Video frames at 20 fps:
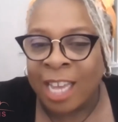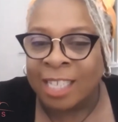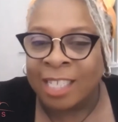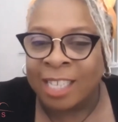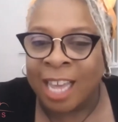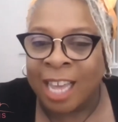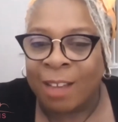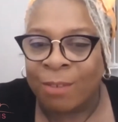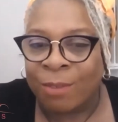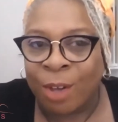
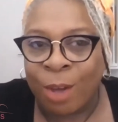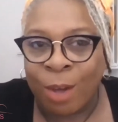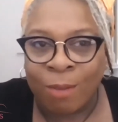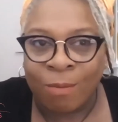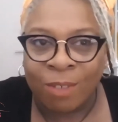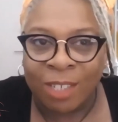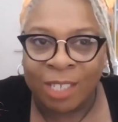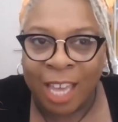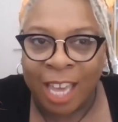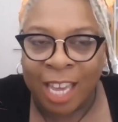To have a
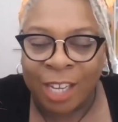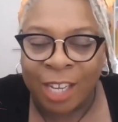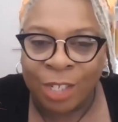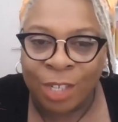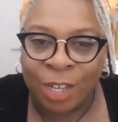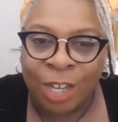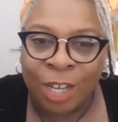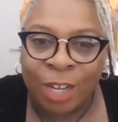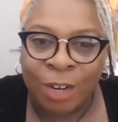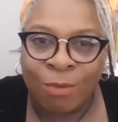
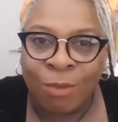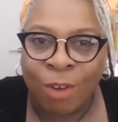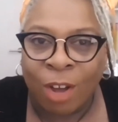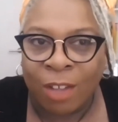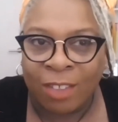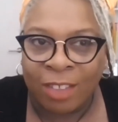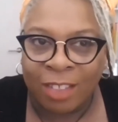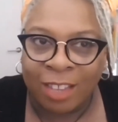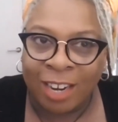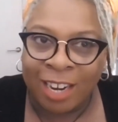conversation
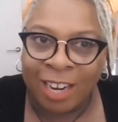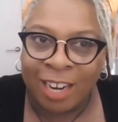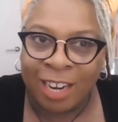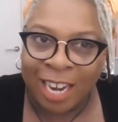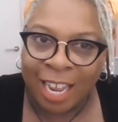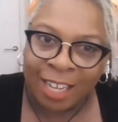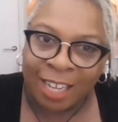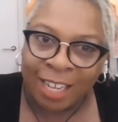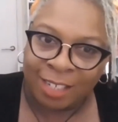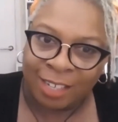rather than a
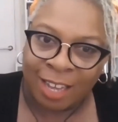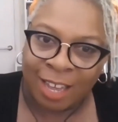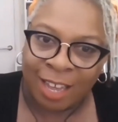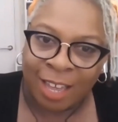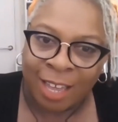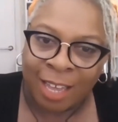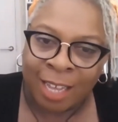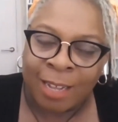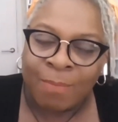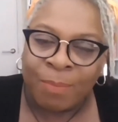
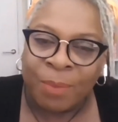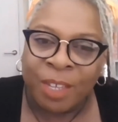lecture,